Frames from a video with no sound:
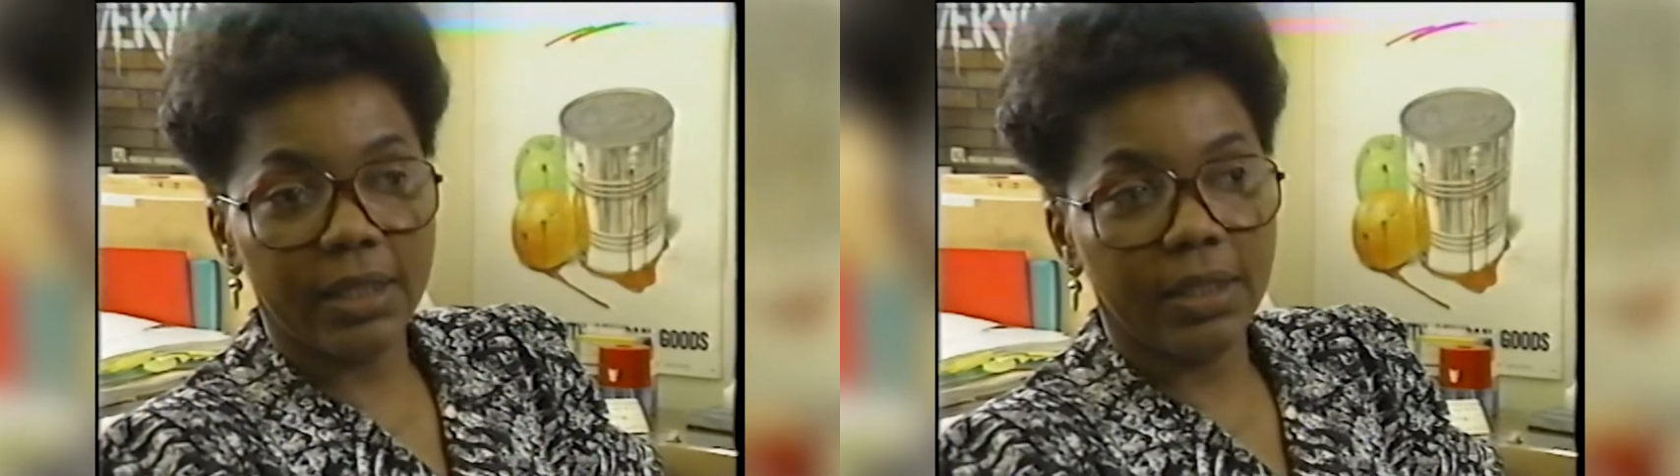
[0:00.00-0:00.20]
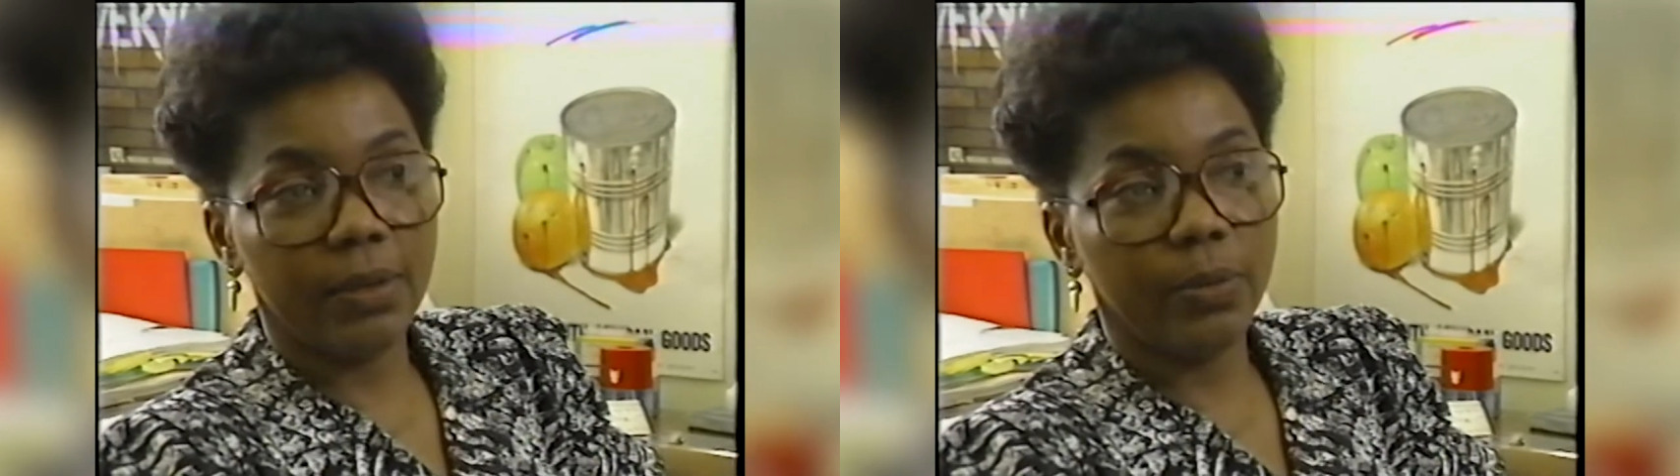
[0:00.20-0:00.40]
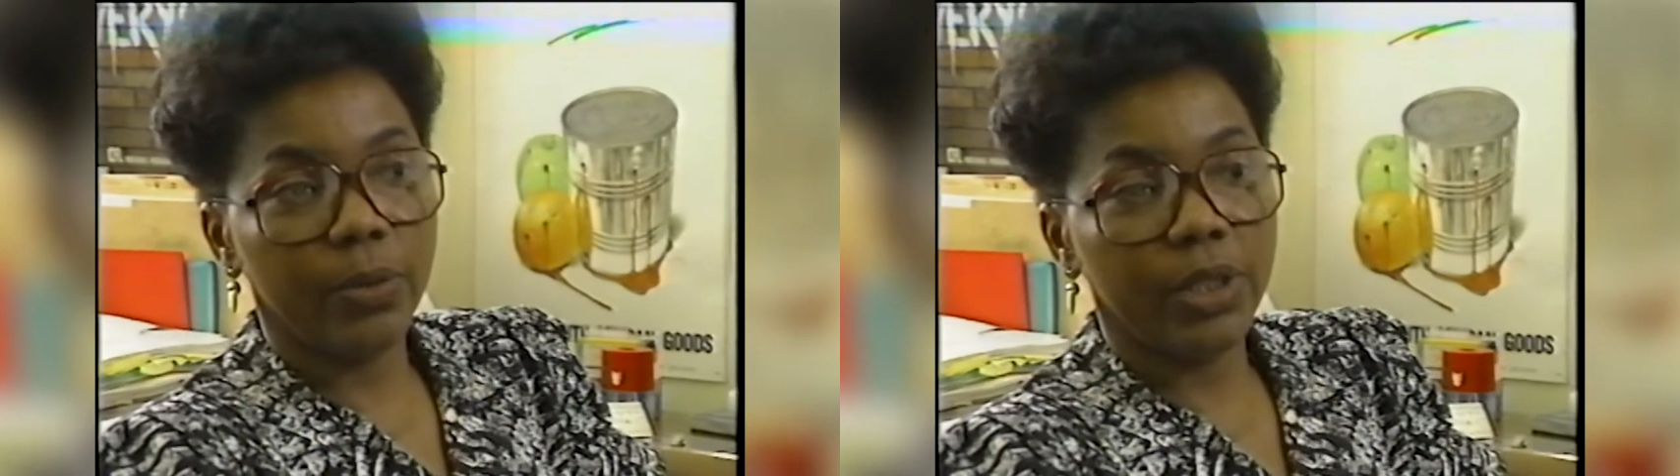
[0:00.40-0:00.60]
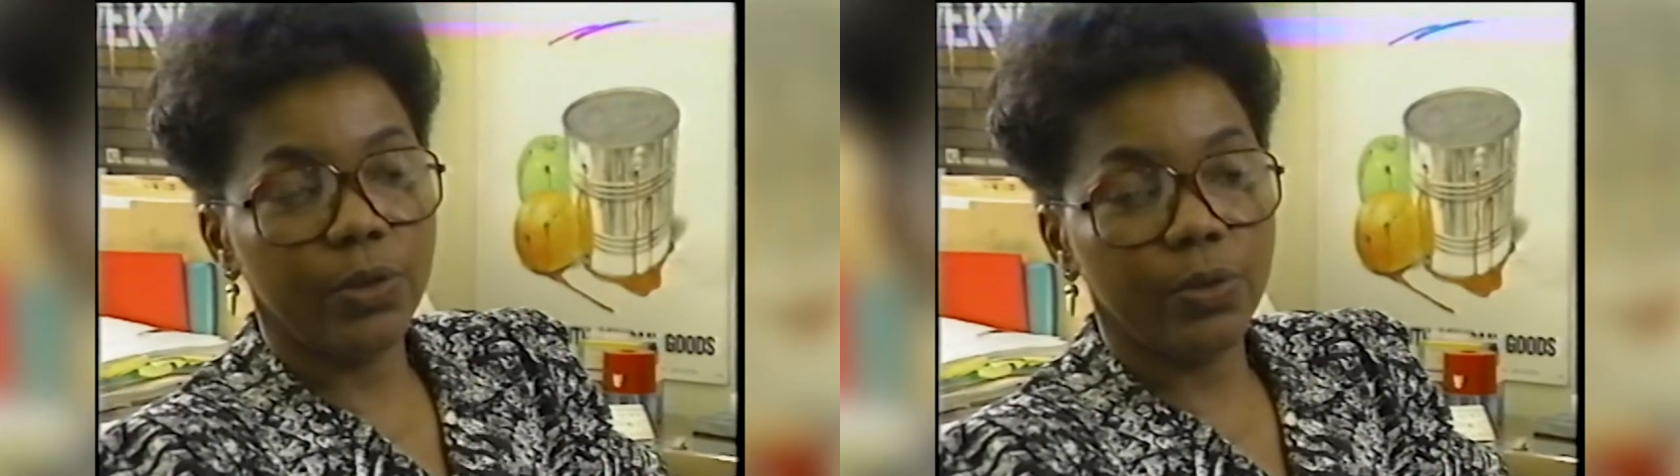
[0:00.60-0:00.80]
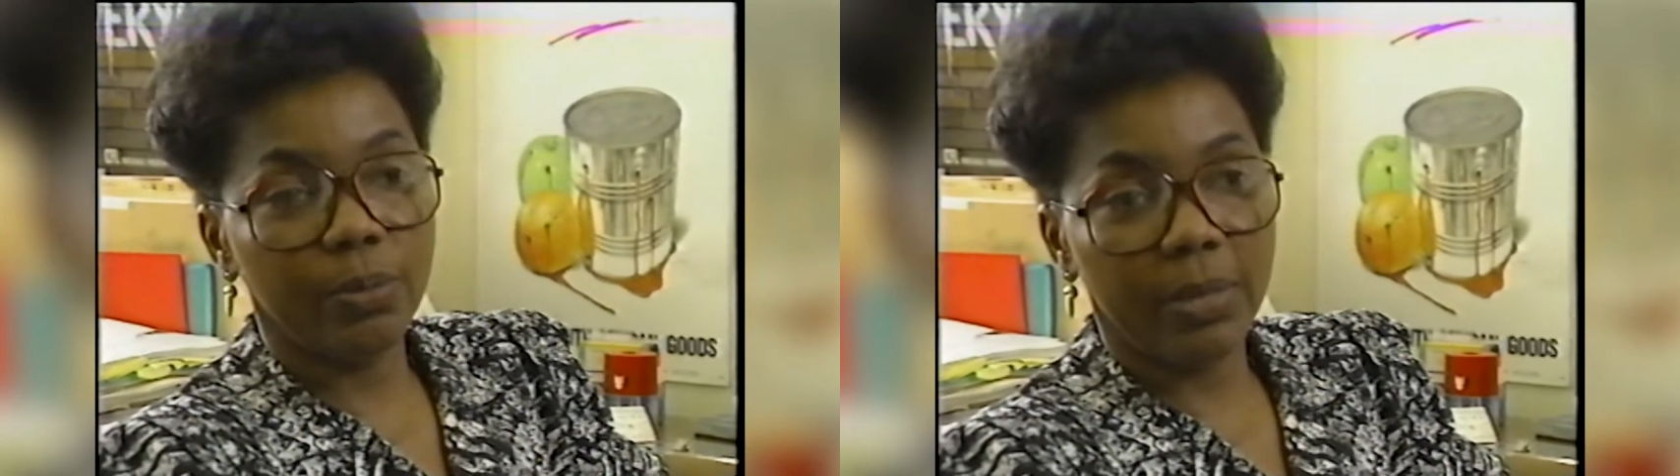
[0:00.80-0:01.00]
we don't
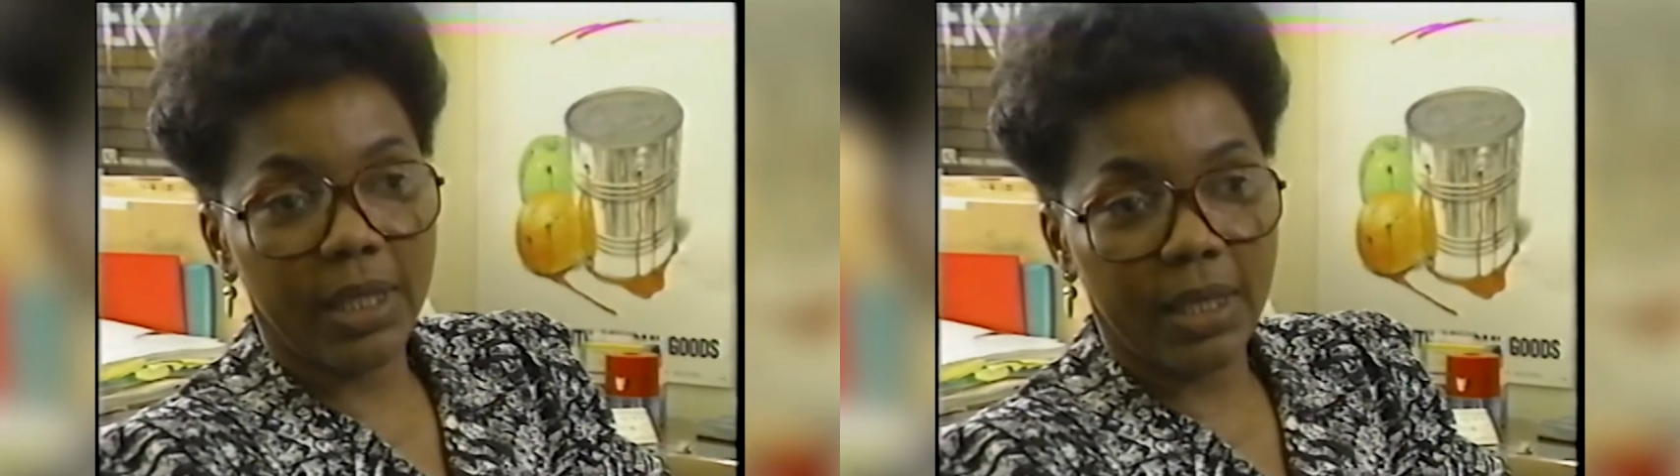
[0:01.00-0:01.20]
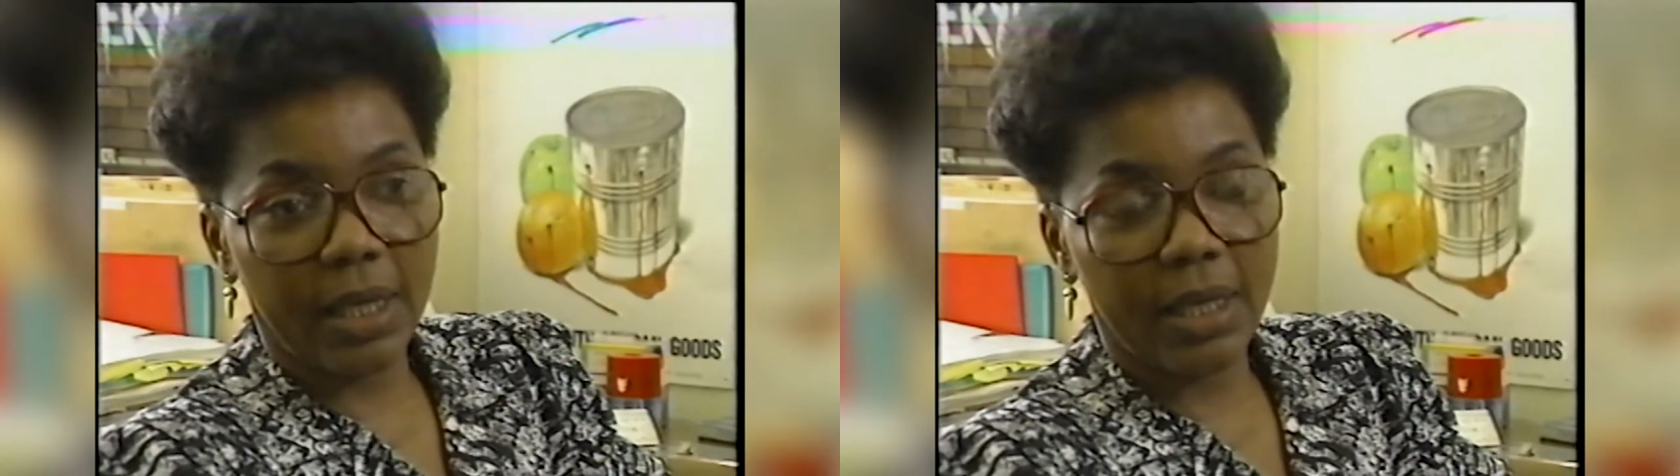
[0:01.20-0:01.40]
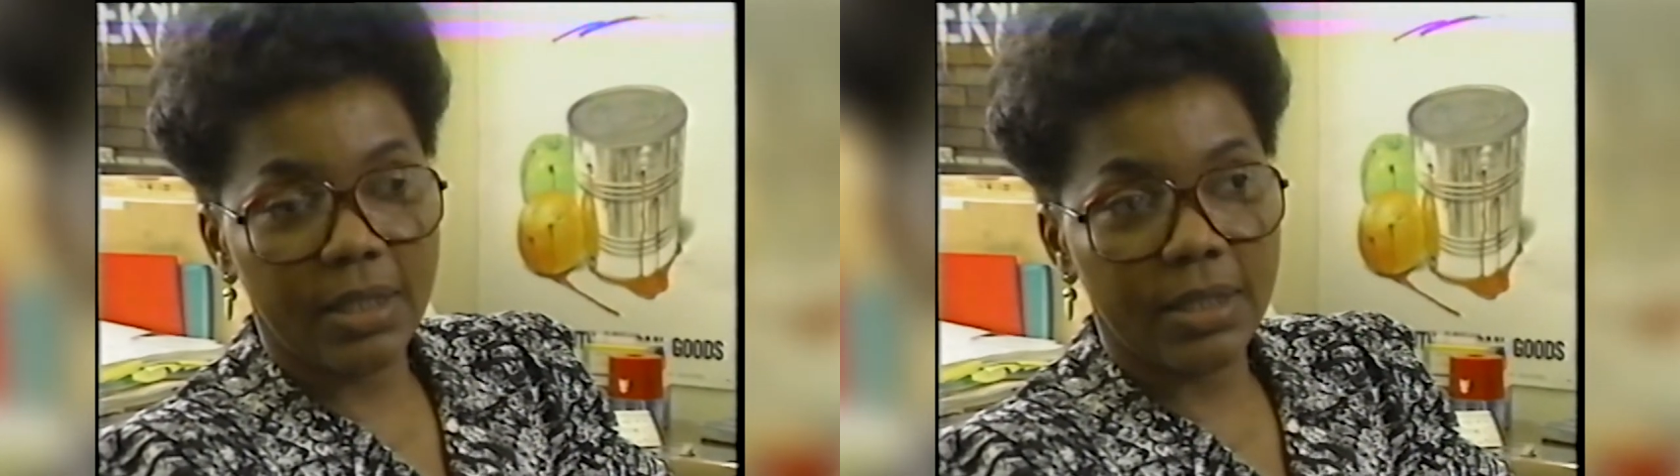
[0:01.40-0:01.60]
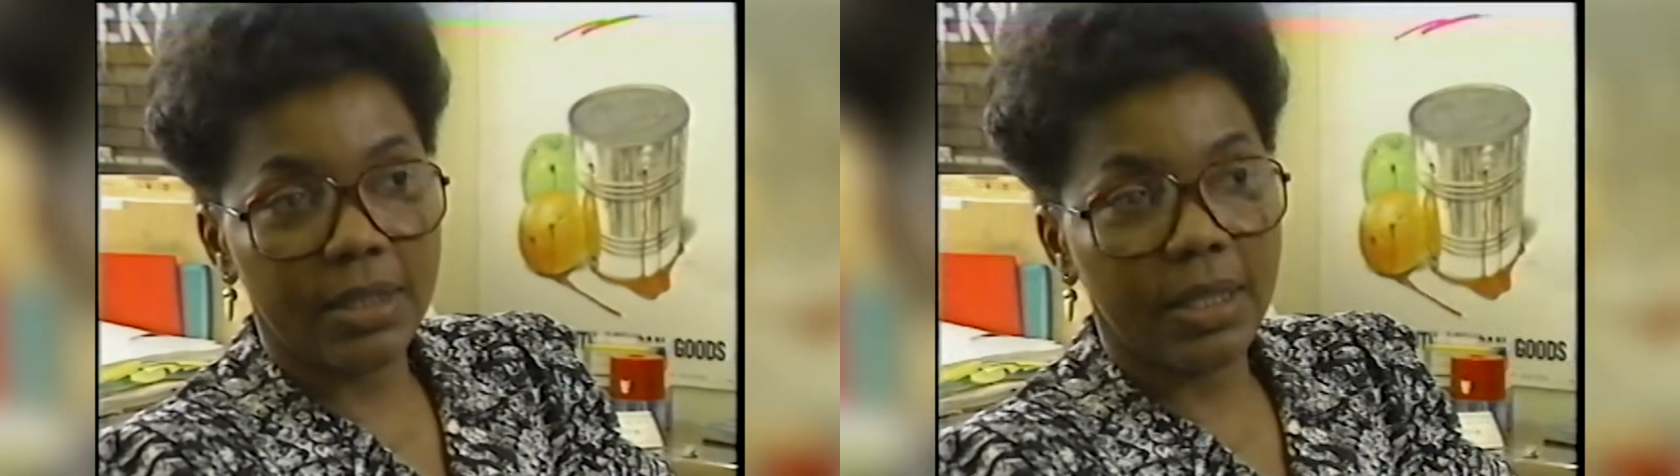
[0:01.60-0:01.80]
make gains.